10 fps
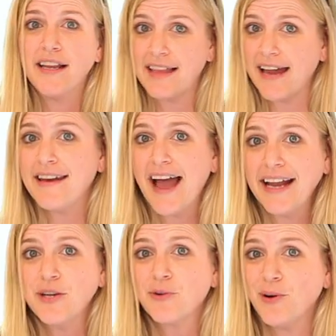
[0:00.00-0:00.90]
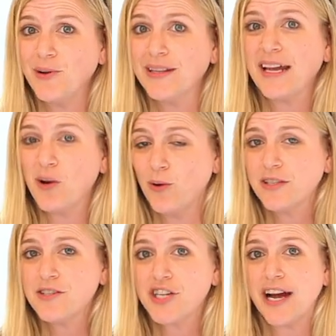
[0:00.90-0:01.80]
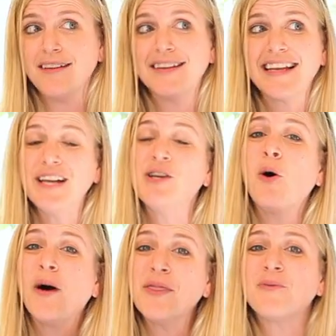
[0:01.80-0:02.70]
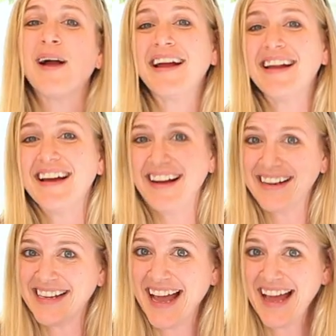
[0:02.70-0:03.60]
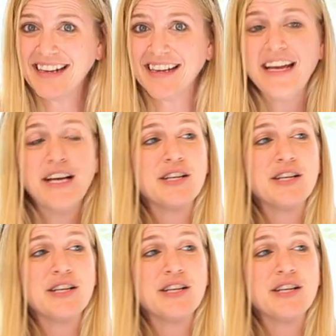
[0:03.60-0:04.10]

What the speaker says: that 9-year-old, that older child, can go on the ride again.